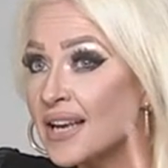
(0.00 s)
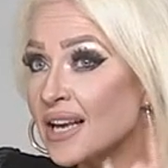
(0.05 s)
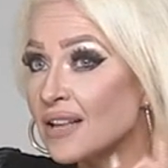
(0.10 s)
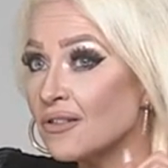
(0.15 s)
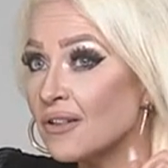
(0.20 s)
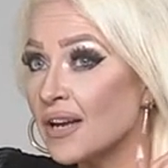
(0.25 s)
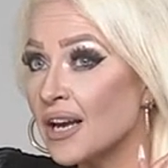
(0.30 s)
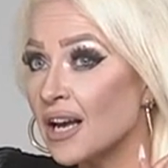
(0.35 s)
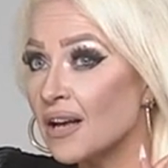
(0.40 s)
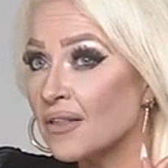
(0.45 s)

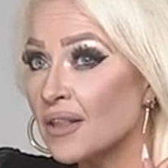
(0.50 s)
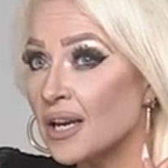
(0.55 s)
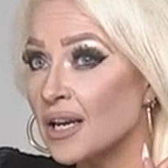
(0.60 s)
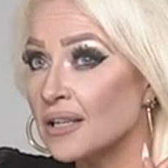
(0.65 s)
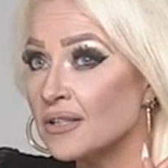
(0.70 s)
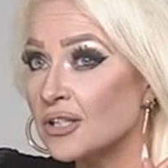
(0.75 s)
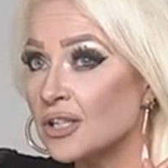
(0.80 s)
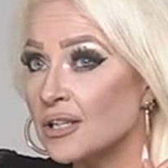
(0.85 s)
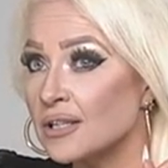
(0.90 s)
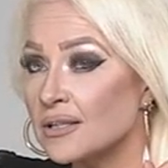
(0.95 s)
Look how they
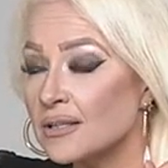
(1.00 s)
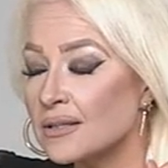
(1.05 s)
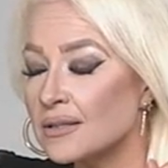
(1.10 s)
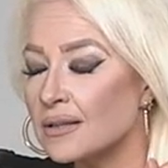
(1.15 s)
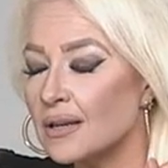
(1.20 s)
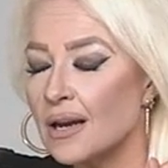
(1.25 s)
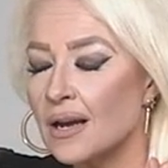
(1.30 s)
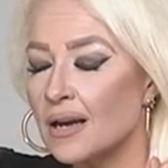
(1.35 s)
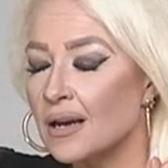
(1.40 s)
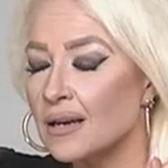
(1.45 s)
just,
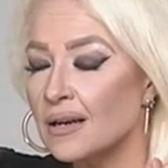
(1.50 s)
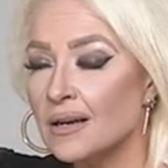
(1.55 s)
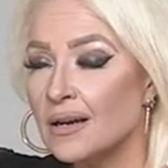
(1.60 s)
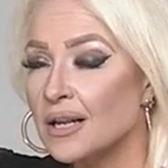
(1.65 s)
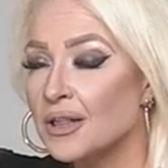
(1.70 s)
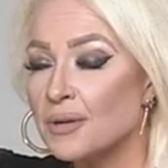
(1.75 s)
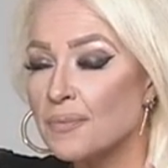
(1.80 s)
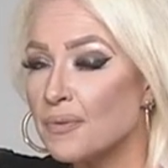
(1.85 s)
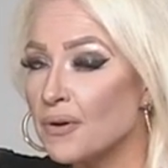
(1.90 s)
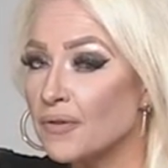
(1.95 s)
uh,
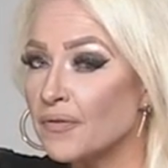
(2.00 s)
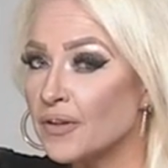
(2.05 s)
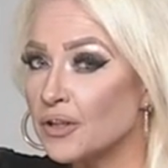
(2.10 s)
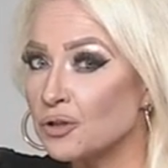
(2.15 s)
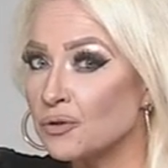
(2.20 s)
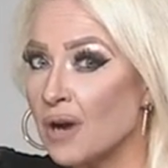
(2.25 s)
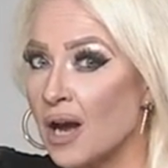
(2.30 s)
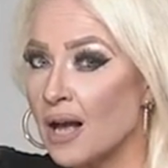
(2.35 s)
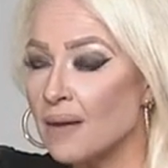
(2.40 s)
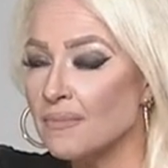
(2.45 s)
the perfect
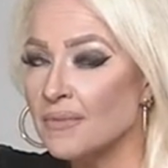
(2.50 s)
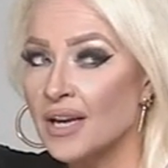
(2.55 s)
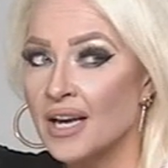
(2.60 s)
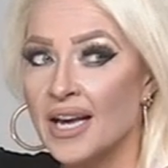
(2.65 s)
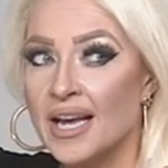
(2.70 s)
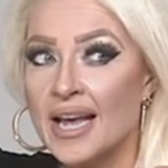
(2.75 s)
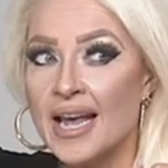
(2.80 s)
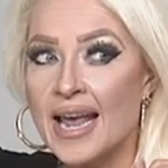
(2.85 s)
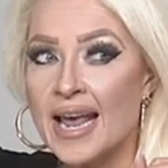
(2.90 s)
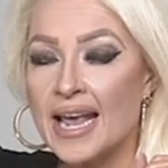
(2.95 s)
drop.
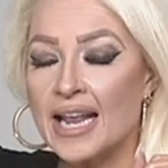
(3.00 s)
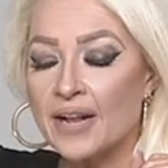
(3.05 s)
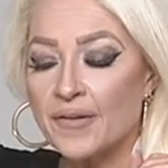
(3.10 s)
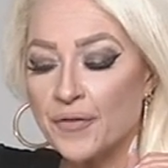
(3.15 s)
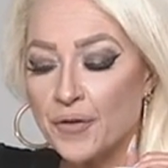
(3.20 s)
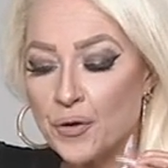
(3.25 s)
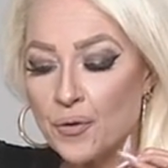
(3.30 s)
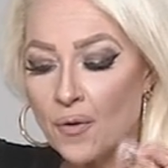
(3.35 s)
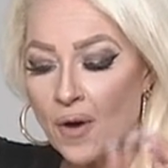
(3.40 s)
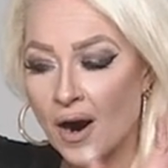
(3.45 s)
And if
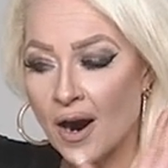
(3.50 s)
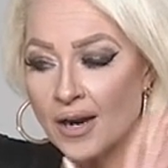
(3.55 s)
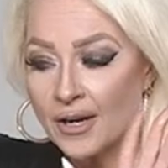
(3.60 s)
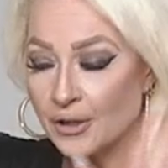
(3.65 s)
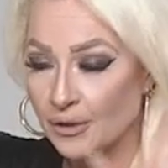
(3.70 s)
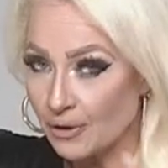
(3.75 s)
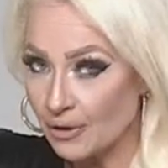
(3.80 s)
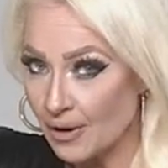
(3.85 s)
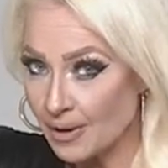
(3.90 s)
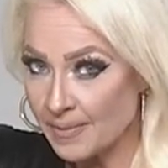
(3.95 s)
you are, you
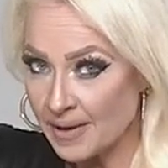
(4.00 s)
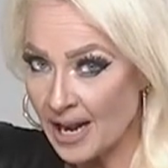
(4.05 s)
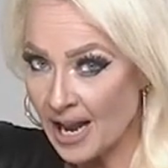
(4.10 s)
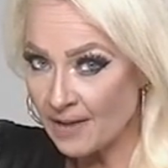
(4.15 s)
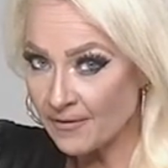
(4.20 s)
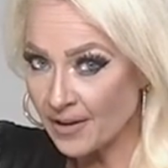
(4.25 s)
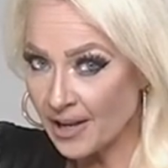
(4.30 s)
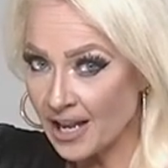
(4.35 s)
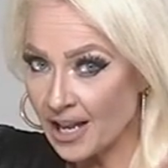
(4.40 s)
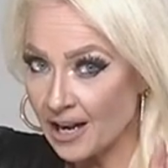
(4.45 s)
know I'm an
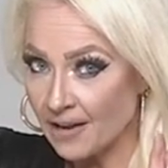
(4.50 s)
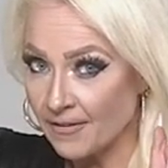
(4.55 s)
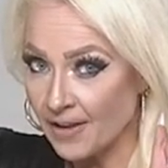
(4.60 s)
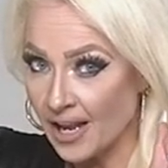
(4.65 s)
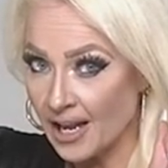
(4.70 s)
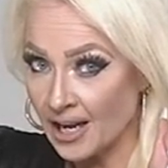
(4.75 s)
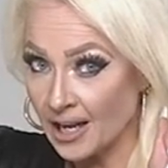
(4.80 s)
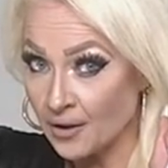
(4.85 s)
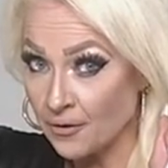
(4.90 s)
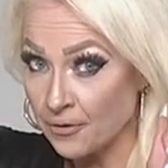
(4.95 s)
advocate of
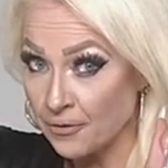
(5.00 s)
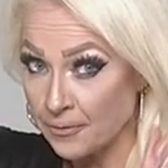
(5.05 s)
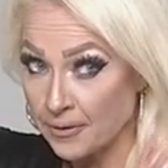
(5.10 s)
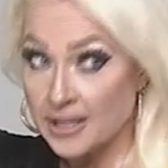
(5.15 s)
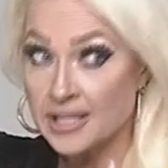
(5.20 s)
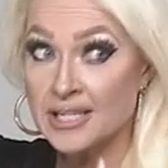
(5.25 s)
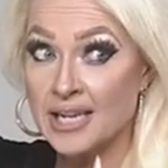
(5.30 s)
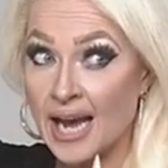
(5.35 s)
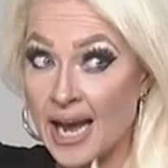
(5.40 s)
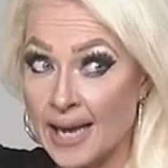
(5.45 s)
getting three
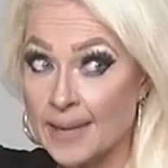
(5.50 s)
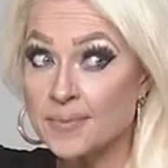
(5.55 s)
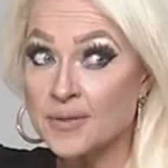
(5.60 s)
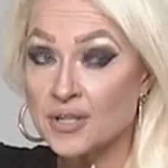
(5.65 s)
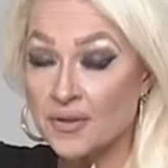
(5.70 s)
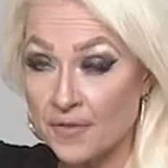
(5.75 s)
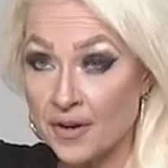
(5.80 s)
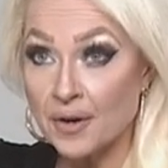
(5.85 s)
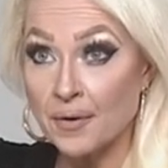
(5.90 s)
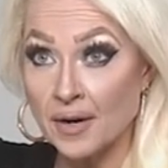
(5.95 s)
types
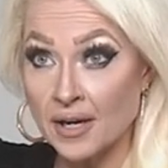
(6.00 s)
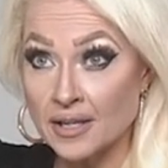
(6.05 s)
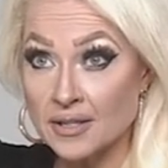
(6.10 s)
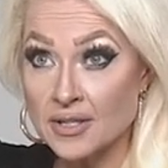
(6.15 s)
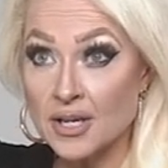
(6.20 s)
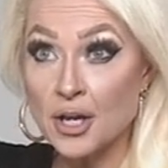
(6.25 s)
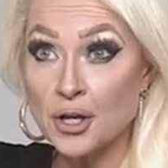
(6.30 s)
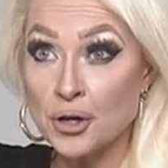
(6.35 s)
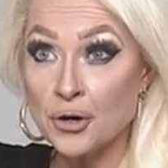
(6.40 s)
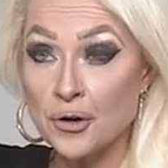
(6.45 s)
of earrings
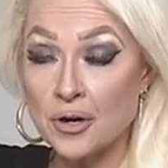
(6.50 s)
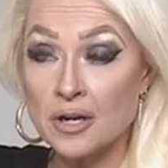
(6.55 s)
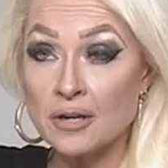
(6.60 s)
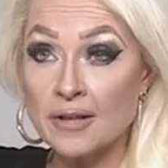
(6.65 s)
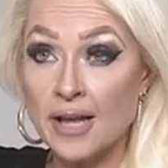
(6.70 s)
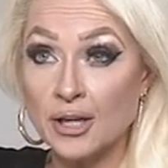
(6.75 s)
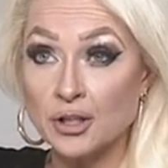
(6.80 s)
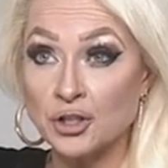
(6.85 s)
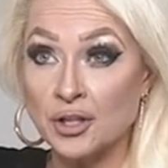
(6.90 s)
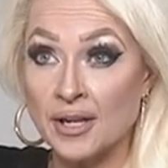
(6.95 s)
in your
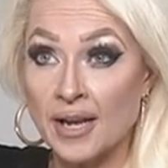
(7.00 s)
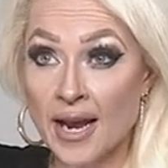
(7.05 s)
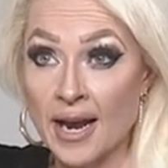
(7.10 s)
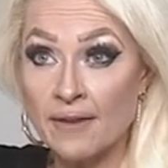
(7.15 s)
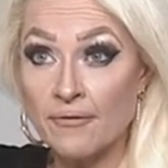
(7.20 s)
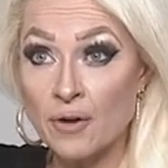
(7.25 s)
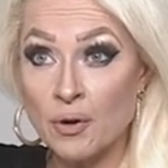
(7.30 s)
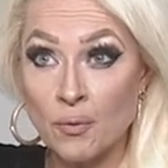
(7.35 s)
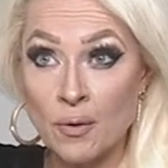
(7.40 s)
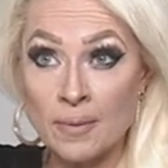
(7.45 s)
collection.
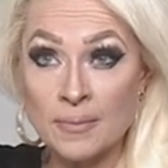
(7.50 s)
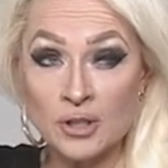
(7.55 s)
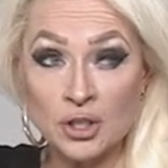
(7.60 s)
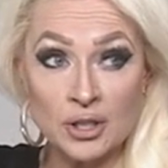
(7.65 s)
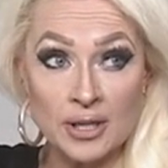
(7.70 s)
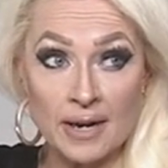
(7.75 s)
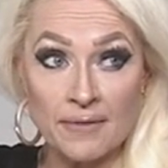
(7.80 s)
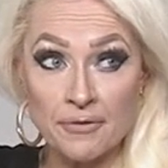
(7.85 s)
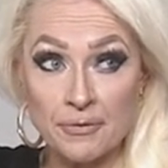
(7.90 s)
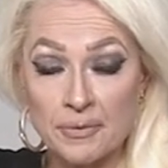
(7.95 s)
Every woman should
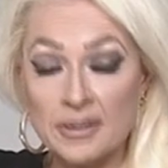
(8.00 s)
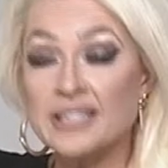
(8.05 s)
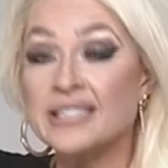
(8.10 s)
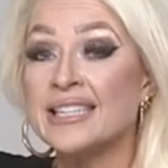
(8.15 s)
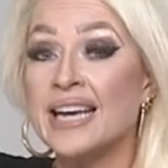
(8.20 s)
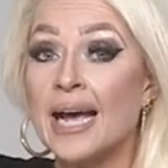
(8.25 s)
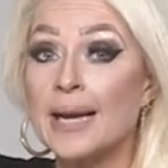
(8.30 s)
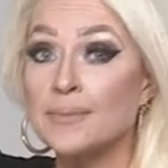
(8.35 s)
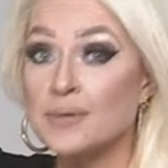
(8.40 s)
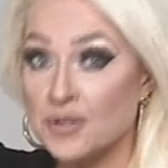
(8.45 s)
have three
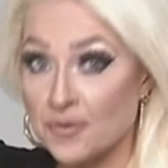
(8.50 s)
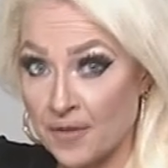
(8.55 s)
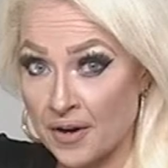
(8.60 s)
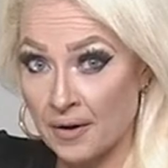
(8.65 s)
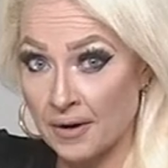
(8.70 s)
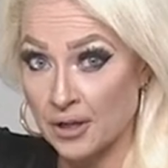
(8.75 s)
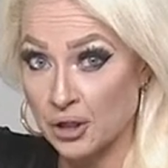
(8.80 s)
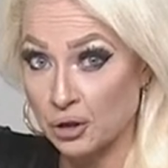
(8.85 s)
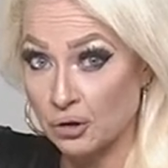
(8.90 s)
types of earrings.